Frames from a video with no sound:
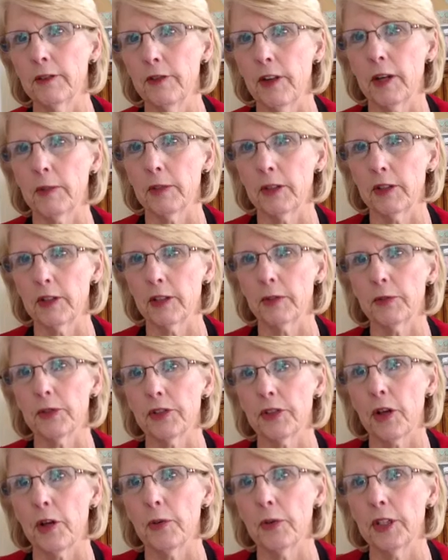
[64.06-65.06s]
a family that
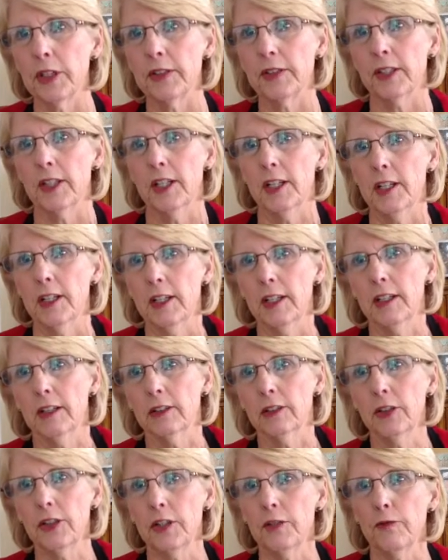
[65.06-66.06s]
was always
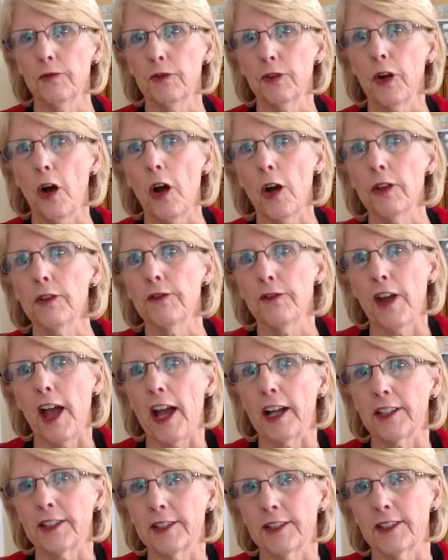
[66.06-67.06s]
looking for all the
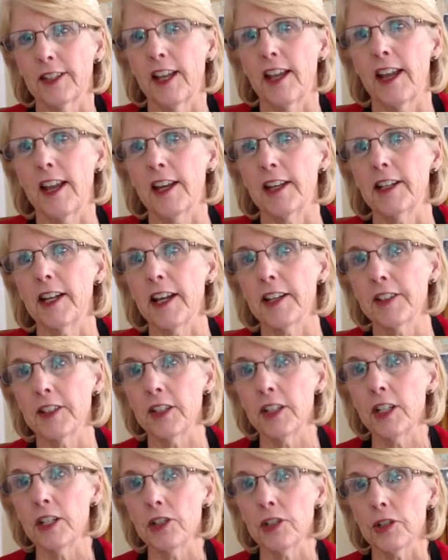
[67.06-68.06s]
facts. And as a
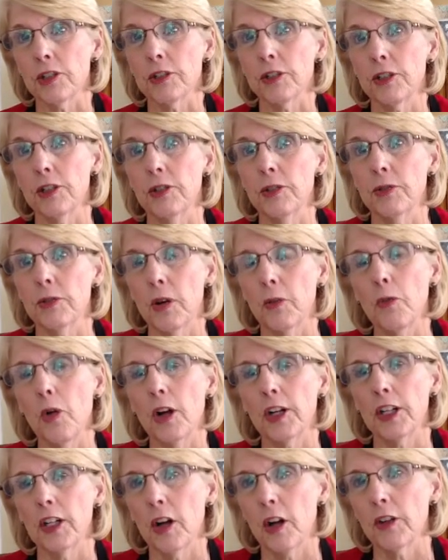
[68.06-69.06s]
teacher, too,
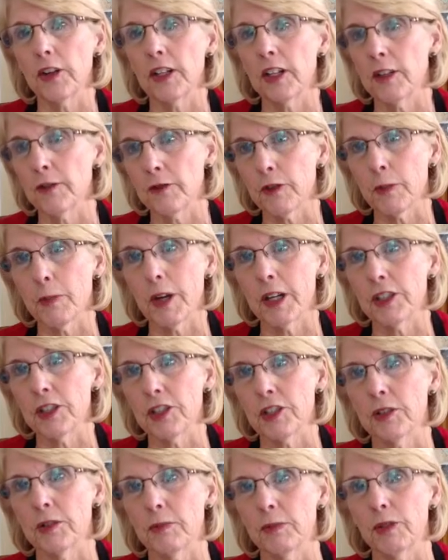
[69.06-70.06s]
wanting all the
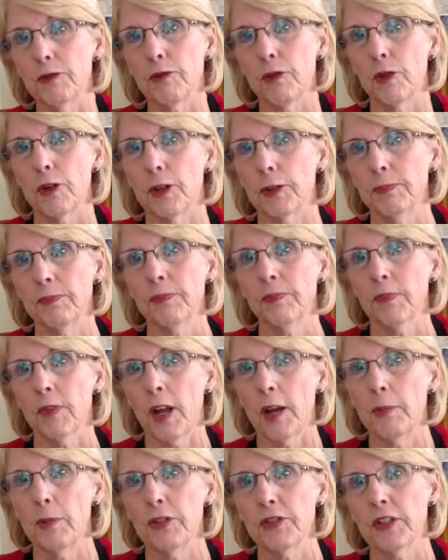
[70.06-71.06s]
information before
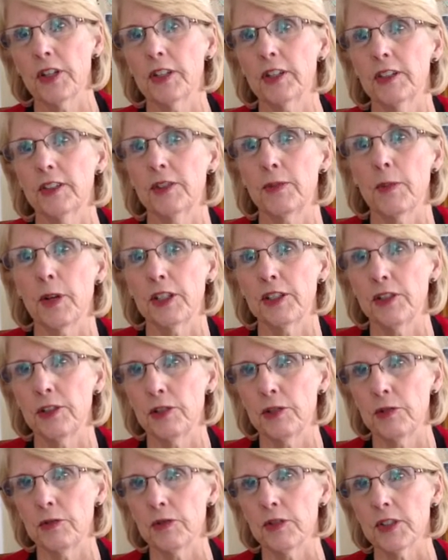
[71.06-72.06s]
I present it to my
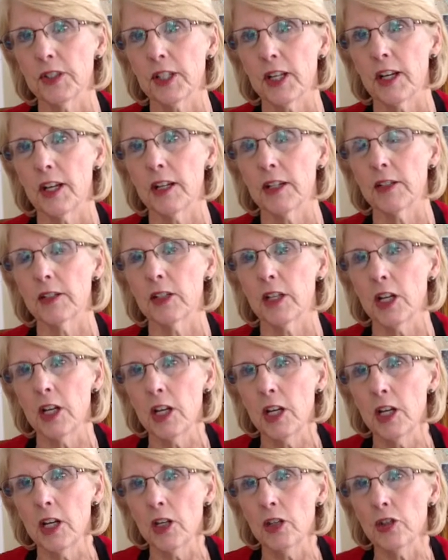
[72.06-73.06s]
students. And
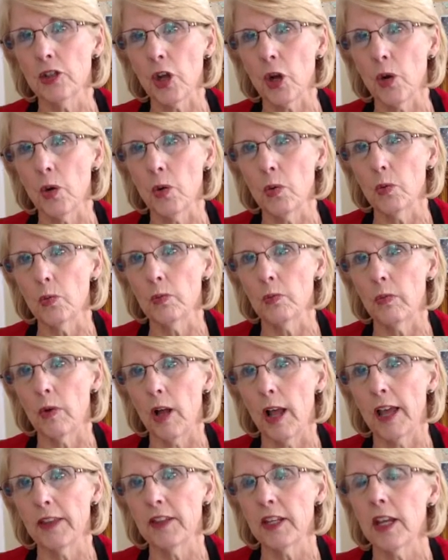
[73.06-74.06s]
so
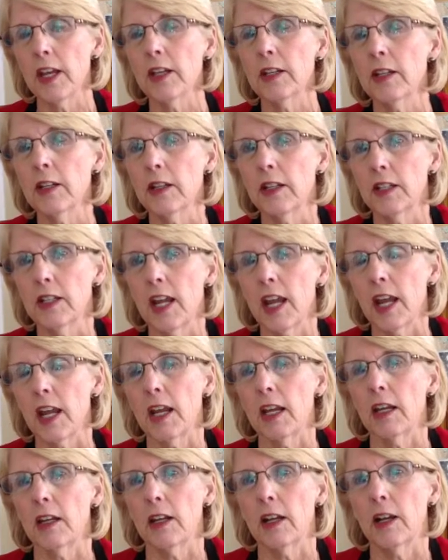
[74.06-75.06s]
at the end of the
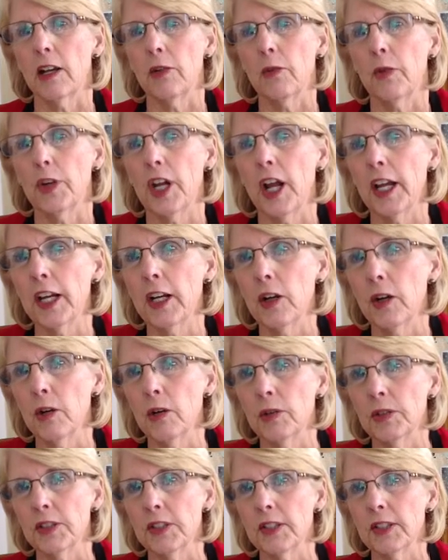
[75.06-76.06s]
day, when I
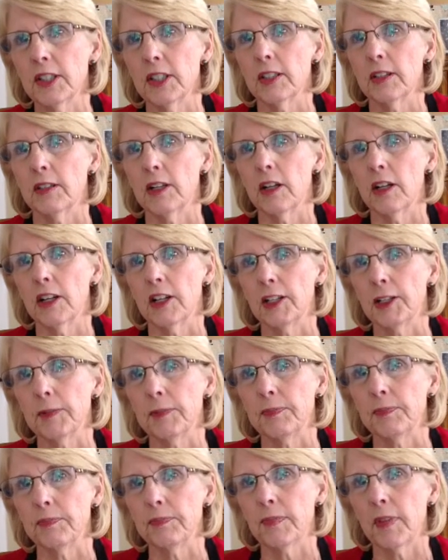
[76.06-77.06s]
go and sit
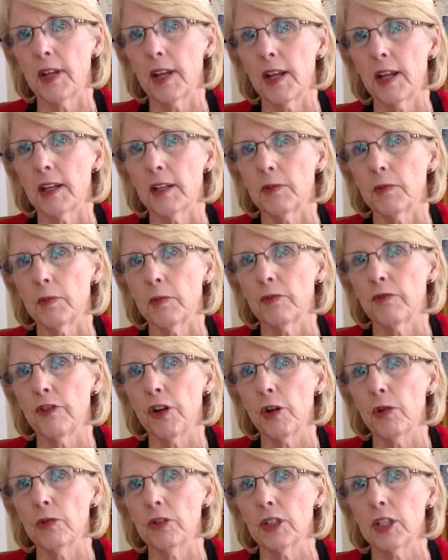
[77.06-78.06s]
and
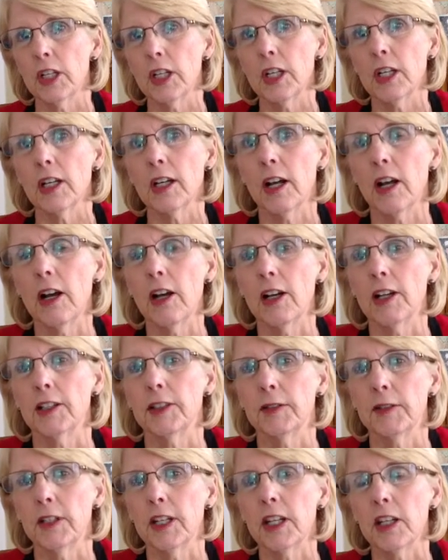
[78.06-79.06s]
vote
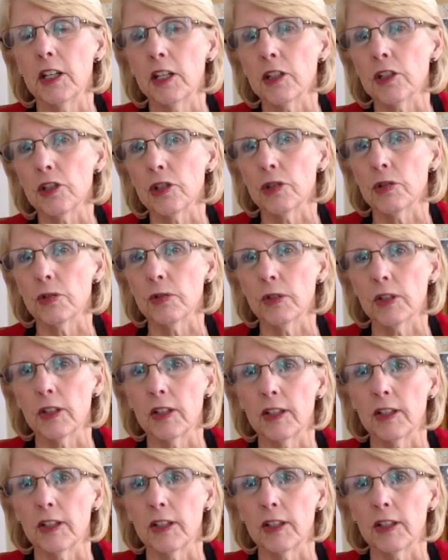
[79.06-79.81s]
on an issue